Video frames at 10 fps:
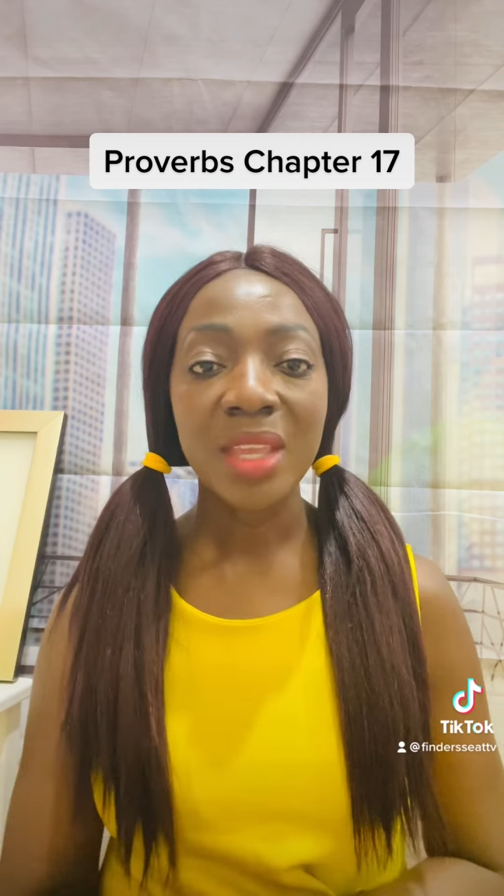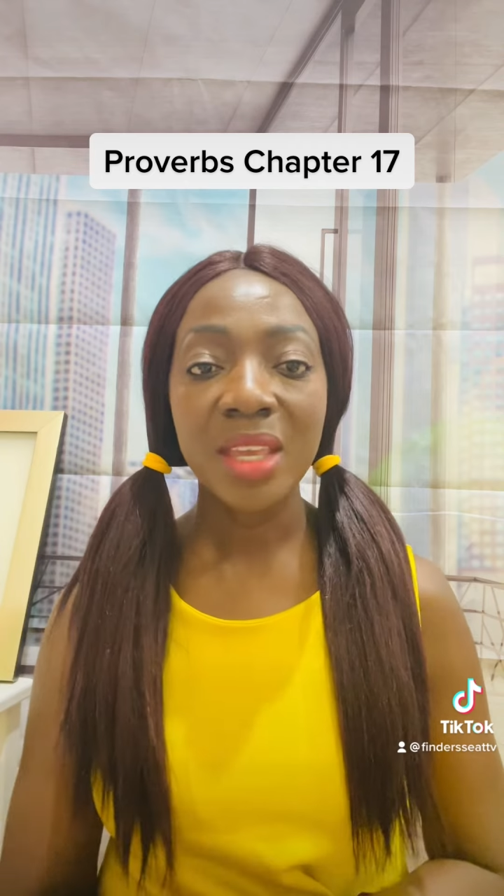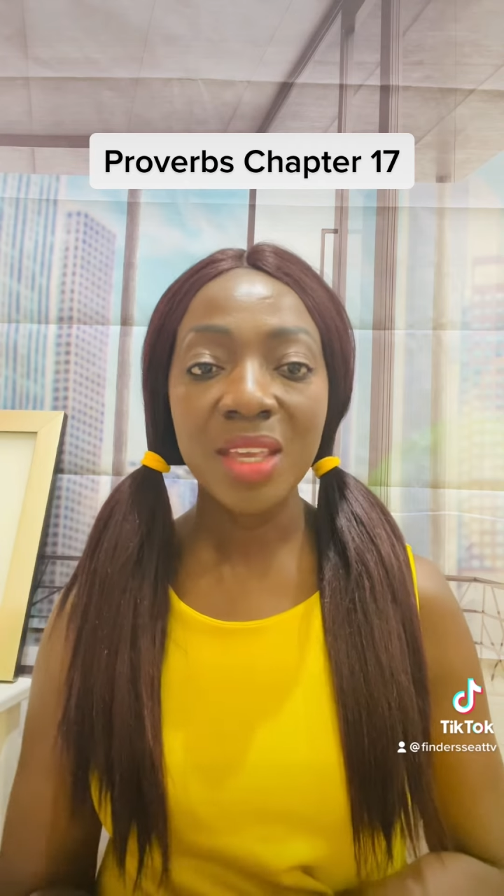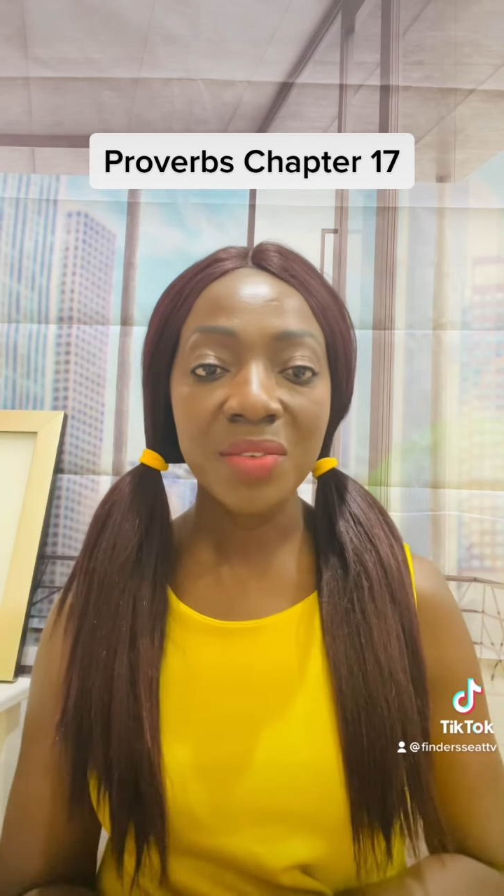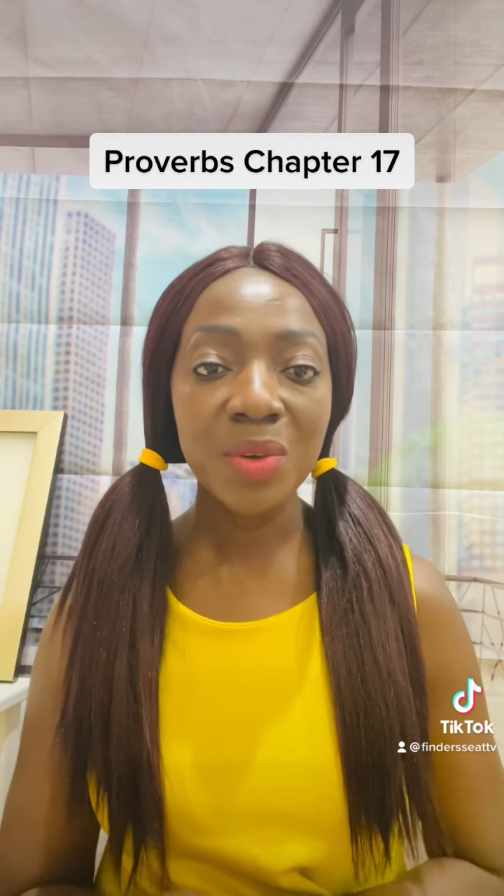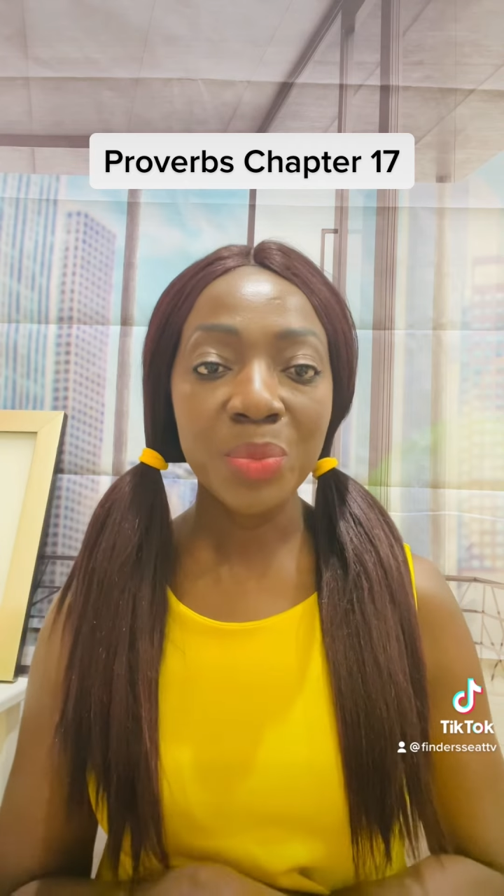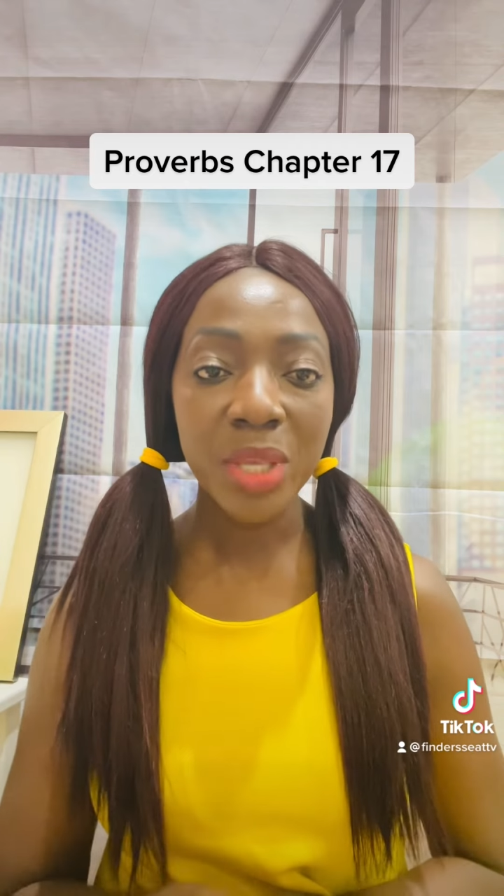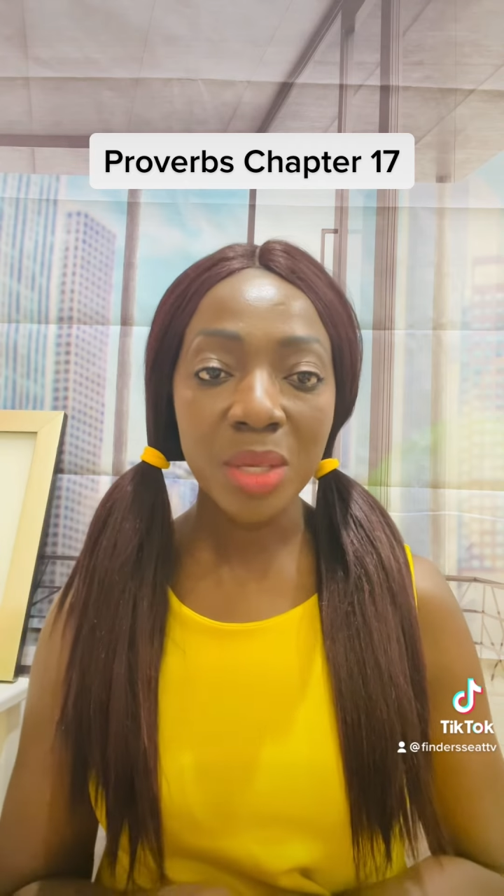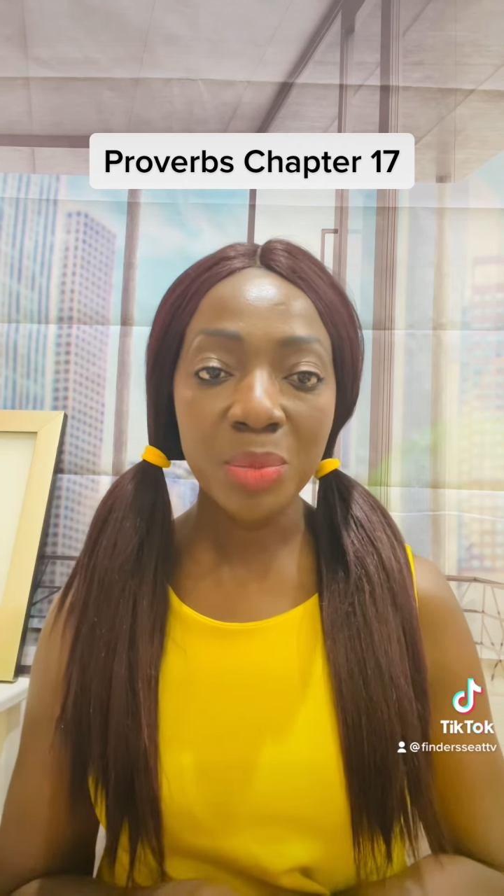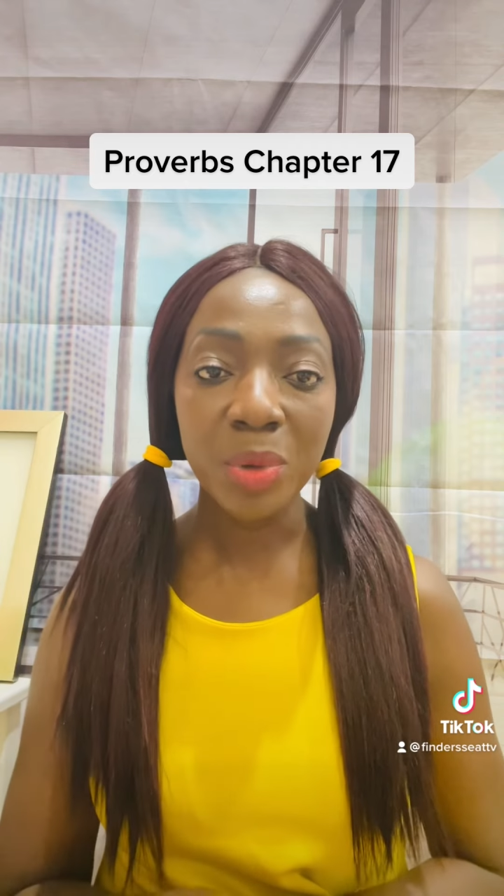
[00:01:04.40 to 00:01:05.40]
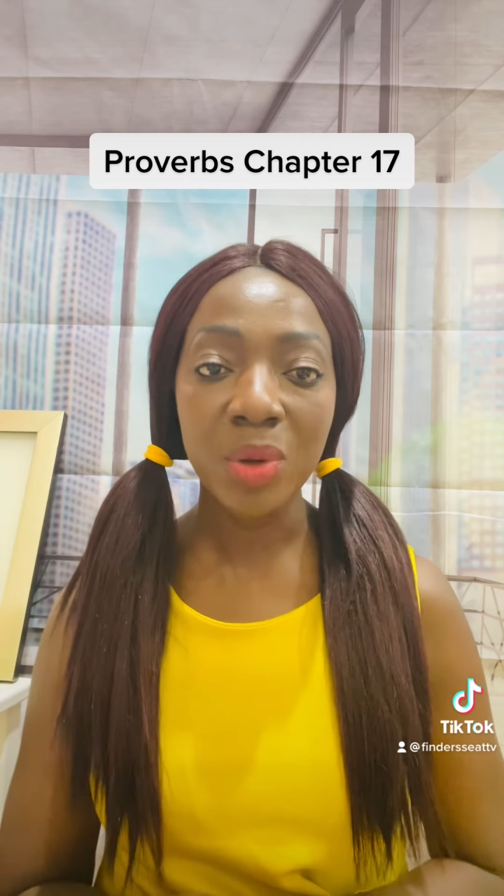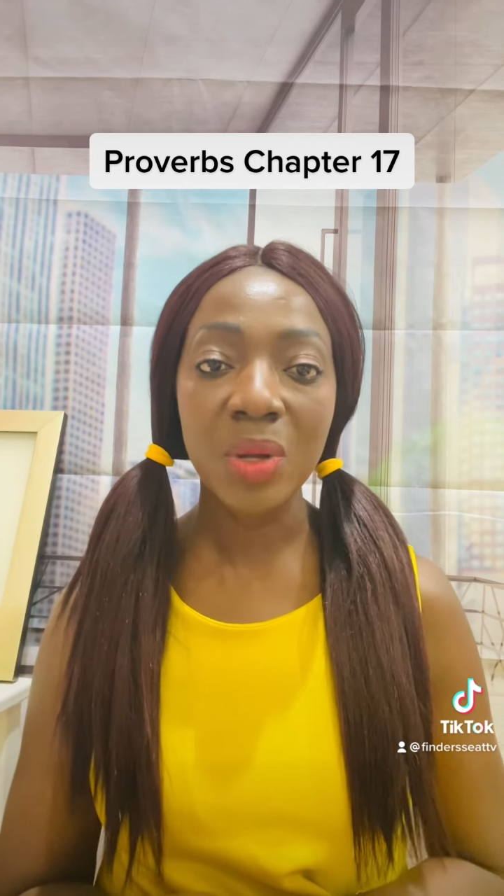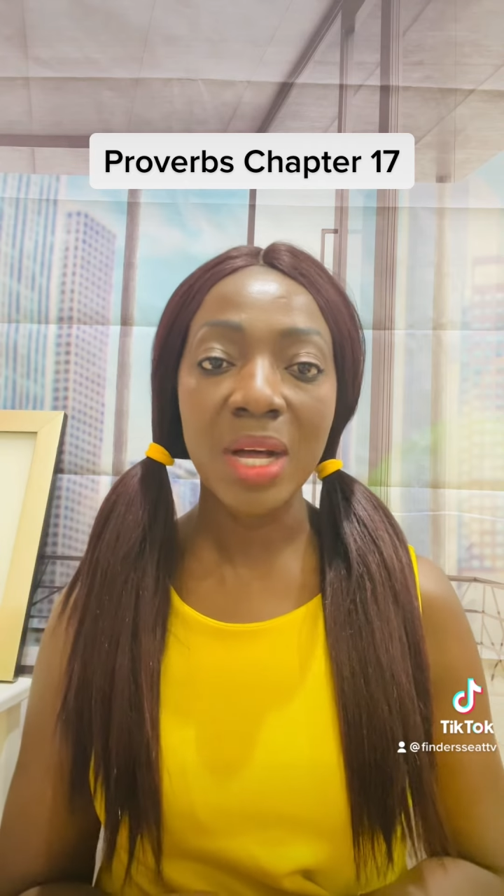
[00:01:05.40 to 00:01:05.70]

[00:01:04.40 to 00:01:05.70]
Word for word: Evil people